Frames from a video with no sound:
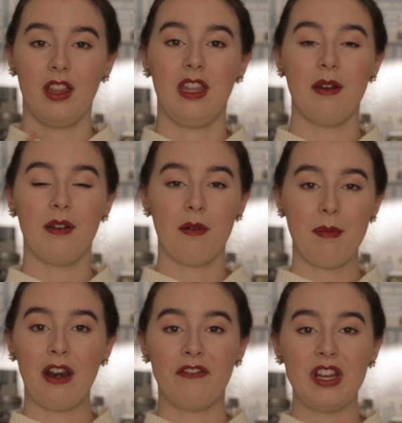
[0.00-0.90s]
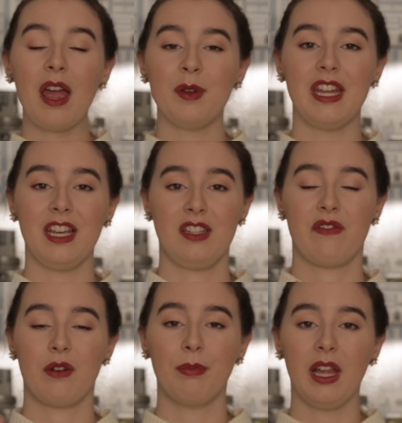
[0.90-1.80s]
the amount of time it takes
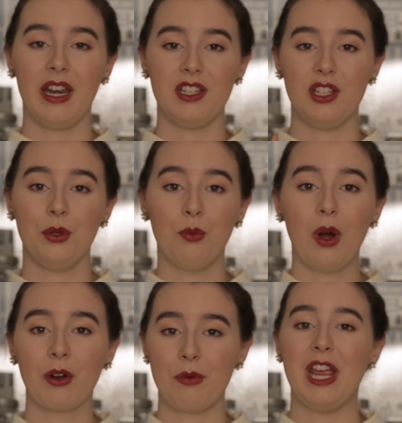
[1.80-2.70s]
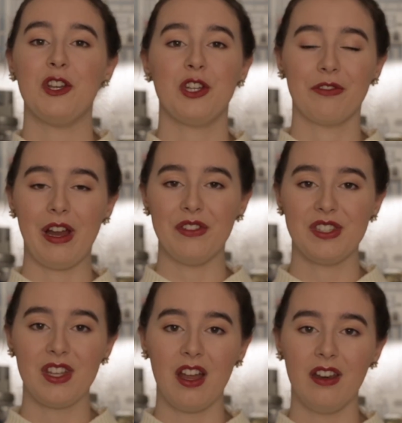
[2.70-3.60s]
for a planet to do one rotation around the
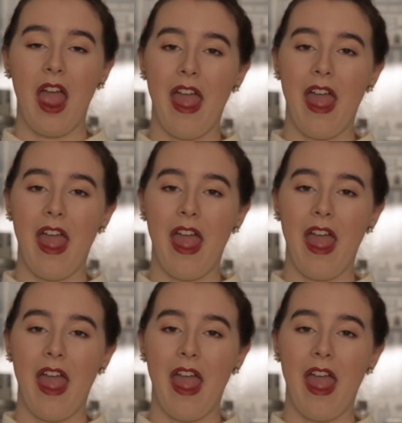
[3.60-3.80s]
sun.